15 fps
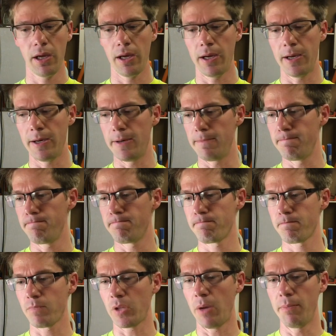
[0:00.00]

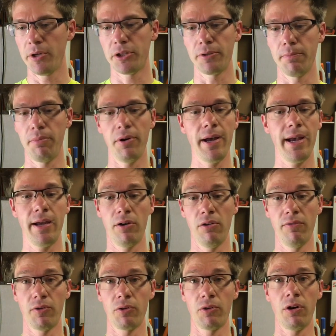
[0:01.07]
But the blade
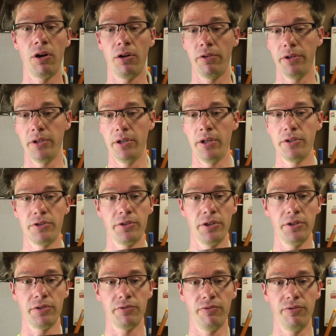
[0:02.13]
overall is
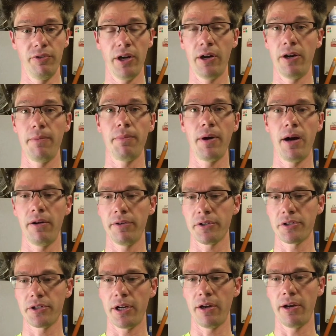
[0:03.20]
very
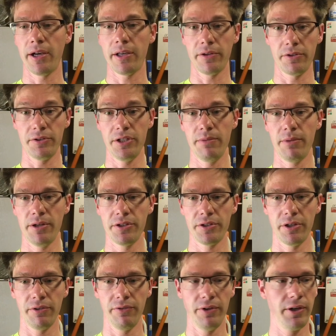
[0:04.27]
polished now. I can see
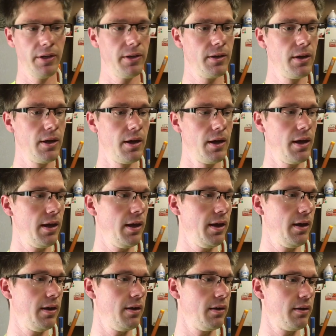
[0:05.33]
myself in it,
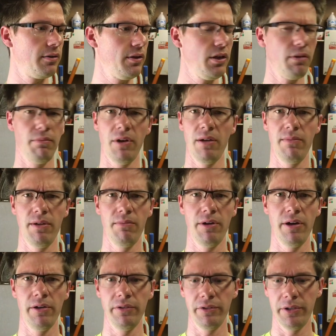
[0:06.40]
and I think it might be
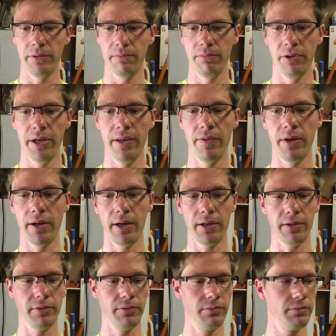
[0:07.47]
my only blade that I
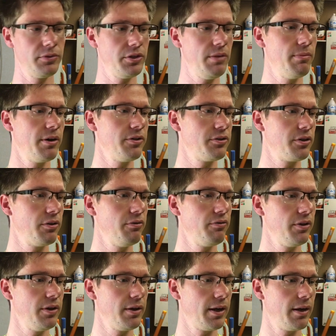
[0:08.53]
can see myself
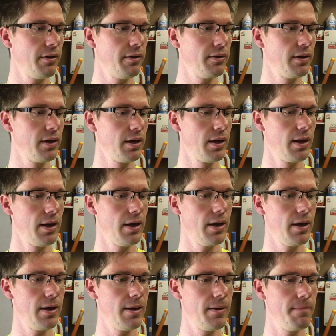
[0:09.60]
in now.
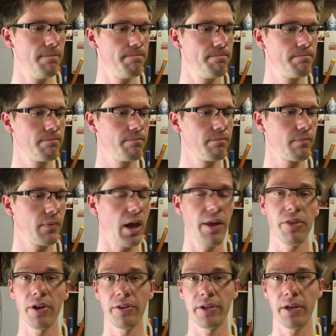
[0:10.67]
And I
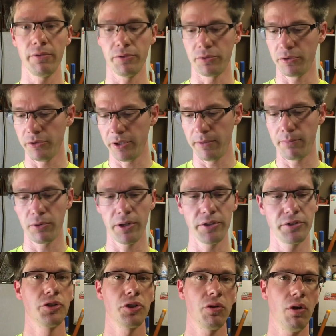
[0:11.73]
thought that was really
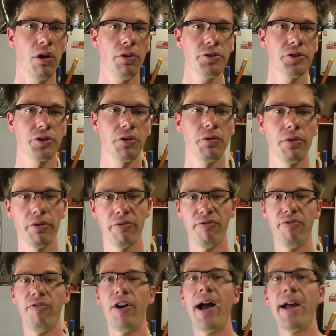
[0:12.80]
impressive. So also the
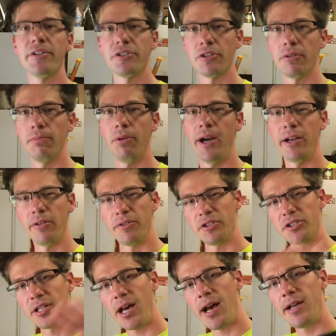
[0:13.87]
flats of the blade, or the
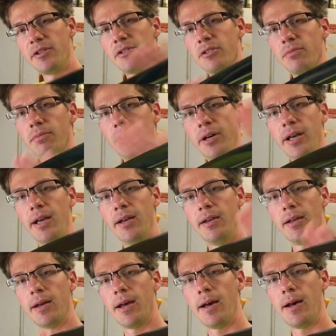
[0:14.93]
sides of the blade,